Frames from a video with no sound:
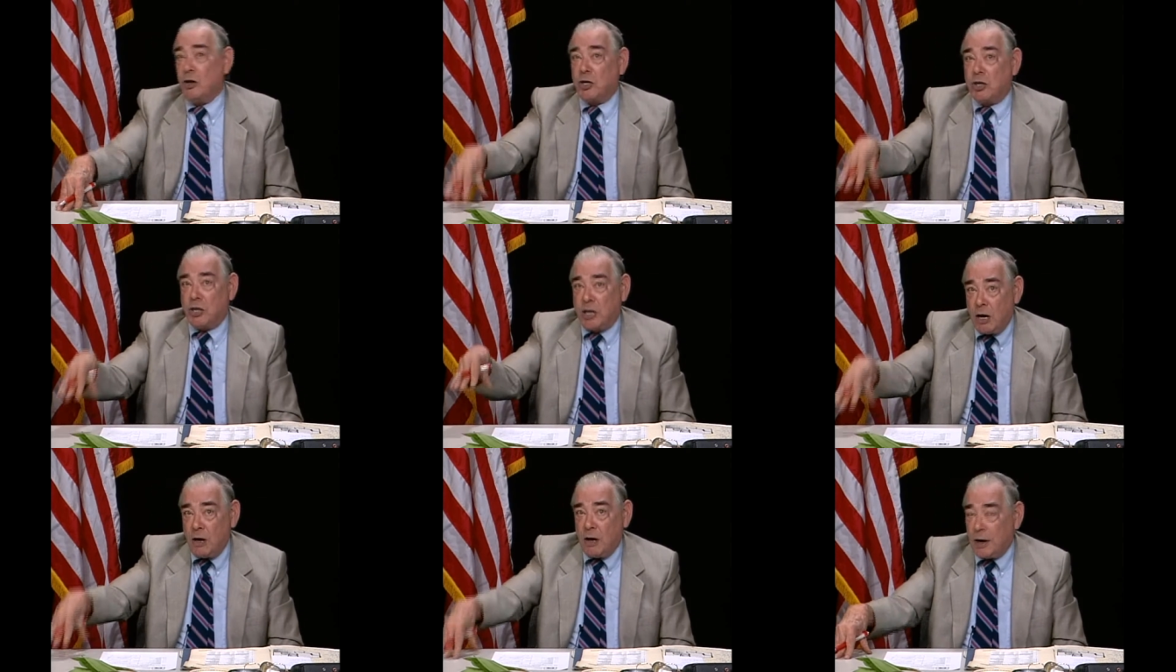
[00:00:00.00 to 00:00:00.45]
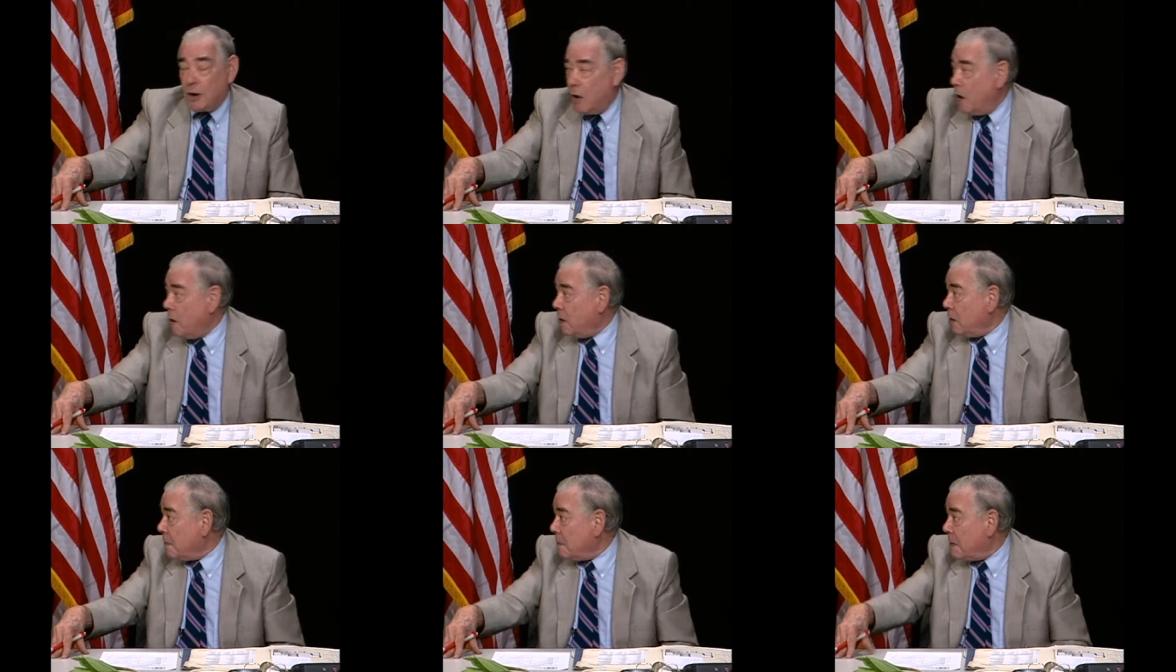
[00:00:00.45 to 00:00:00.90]
stealing
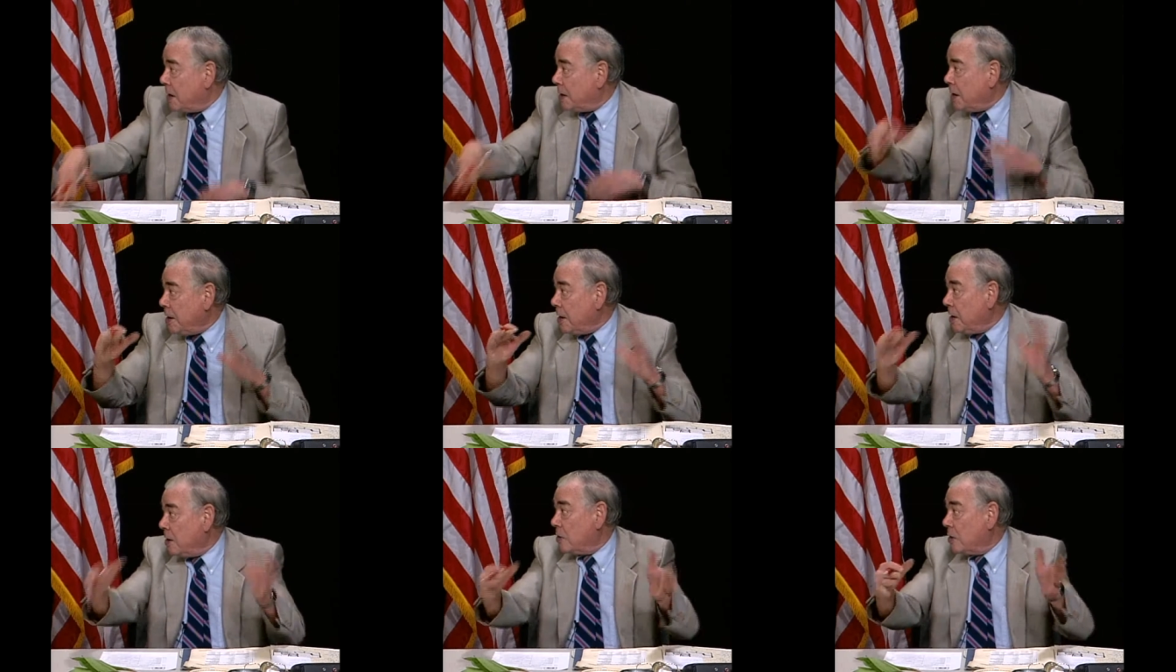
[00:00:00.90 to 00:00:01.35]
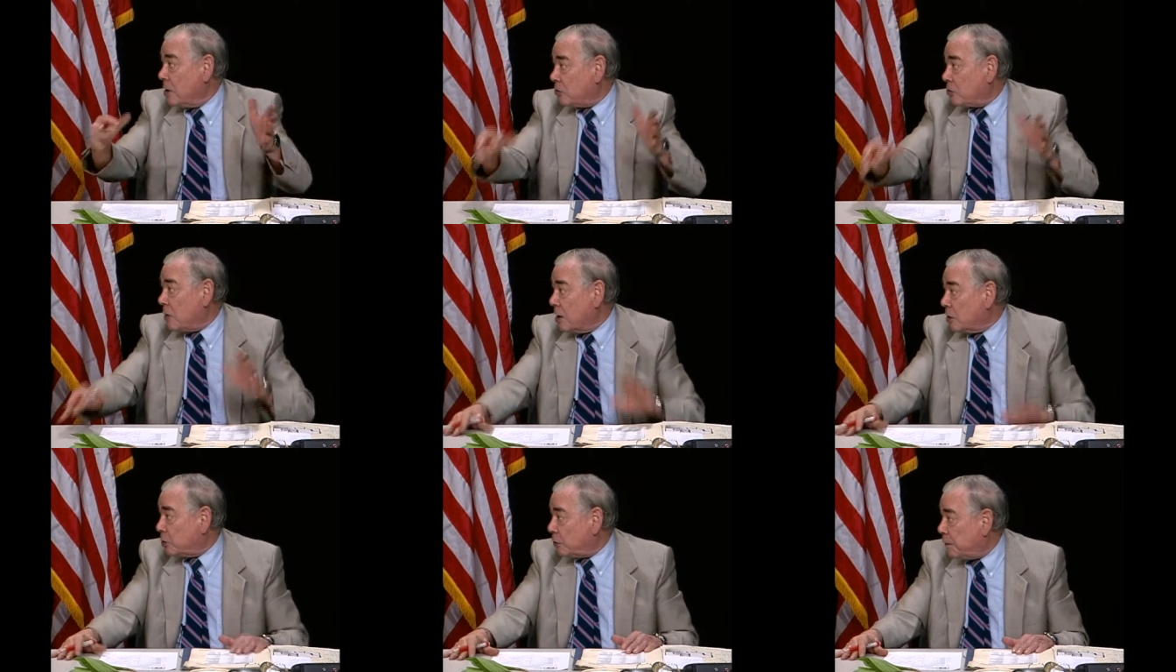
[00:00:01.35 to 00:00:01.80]
all the money in the
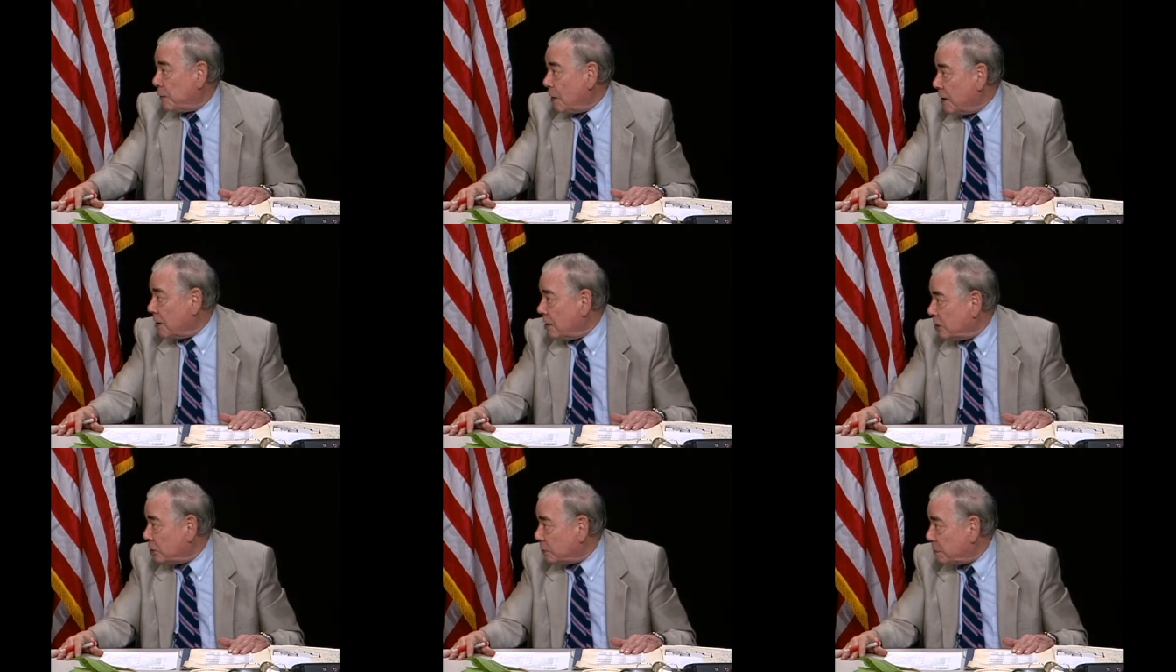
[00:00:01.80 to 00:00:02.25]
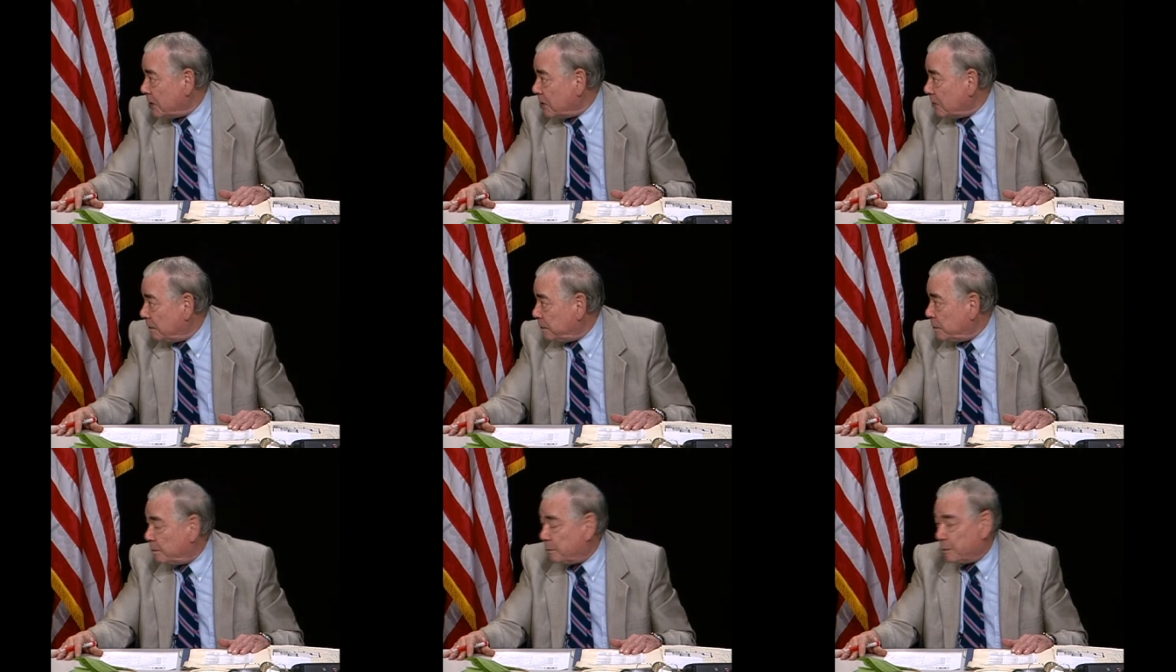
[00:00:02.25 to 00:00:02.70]
trust fund that's
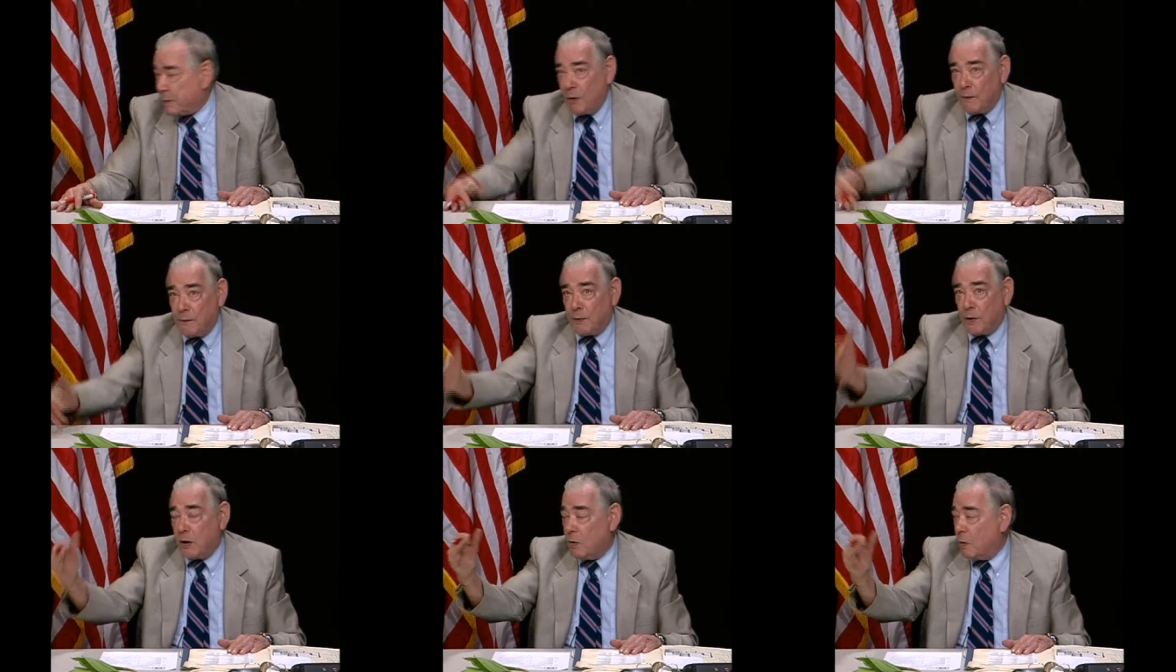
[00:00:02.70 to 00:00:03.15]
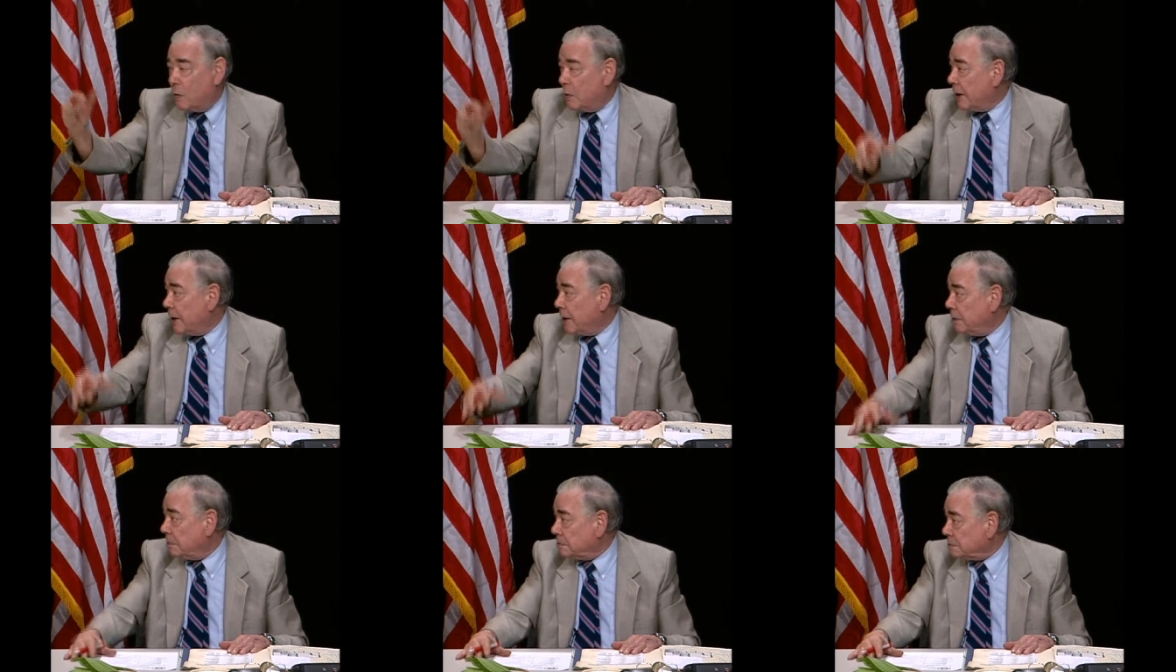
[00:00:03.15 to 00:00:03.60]
been pilfered
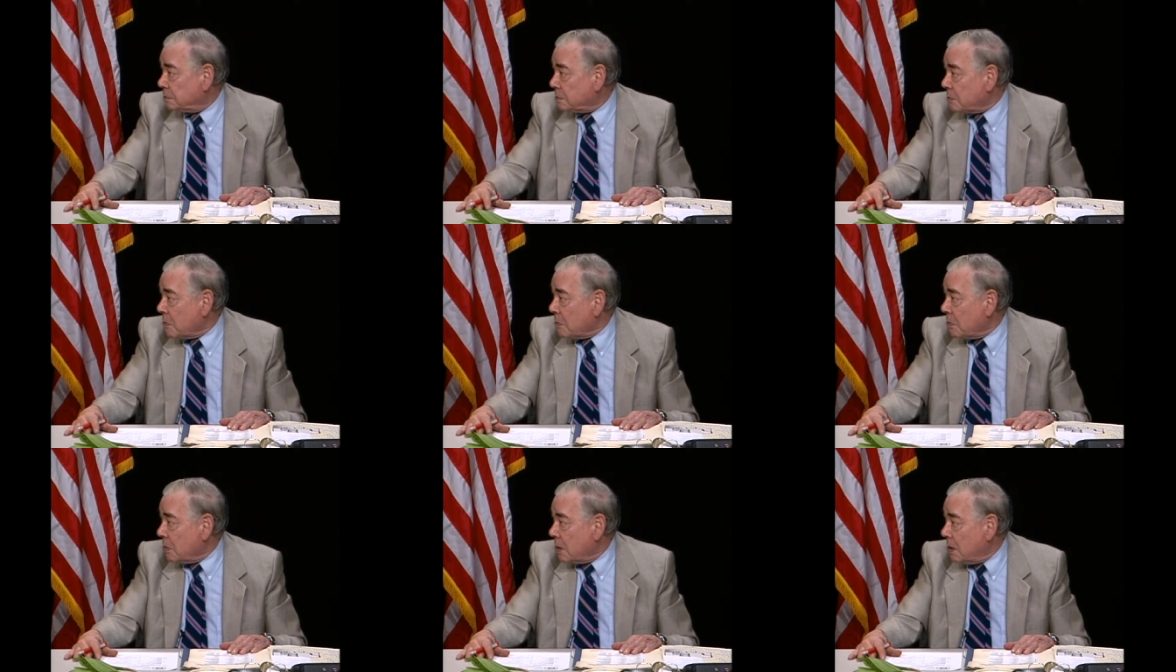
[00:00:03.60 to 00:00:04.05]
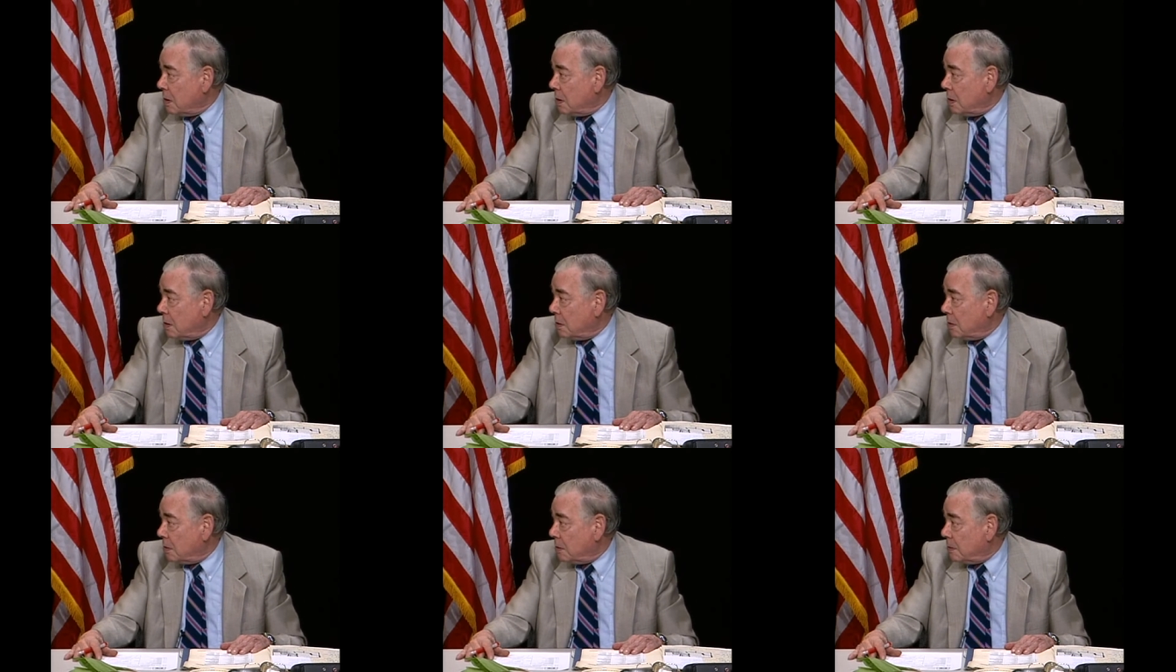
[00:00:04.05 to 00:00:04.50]
away.
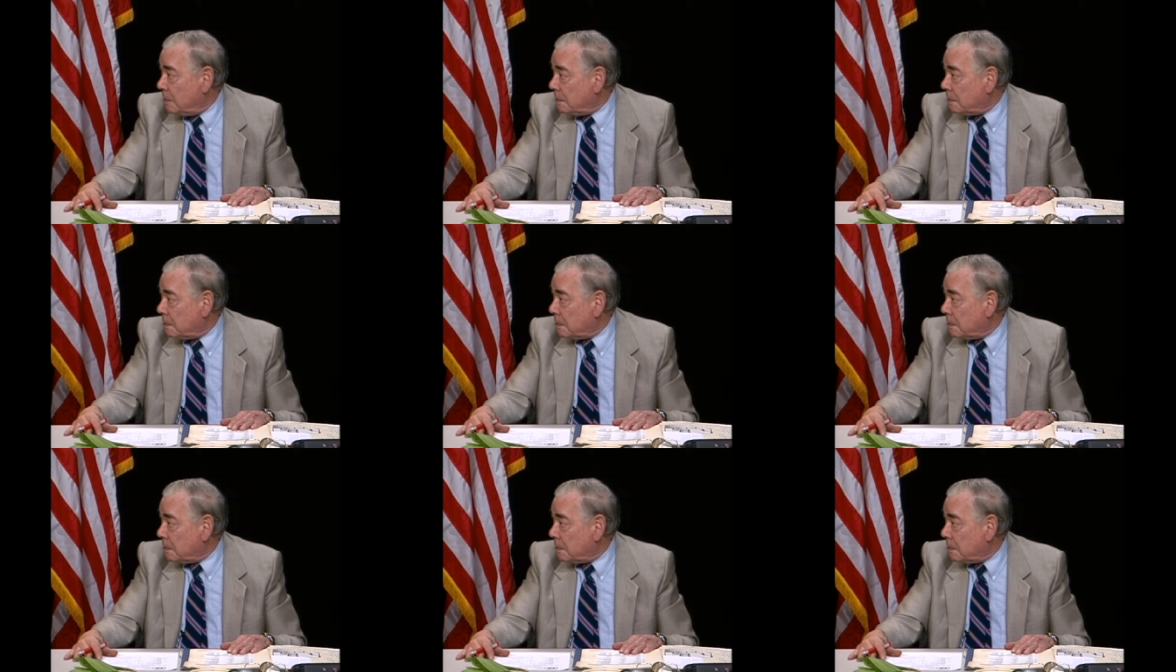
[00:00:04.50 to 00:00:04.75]
And this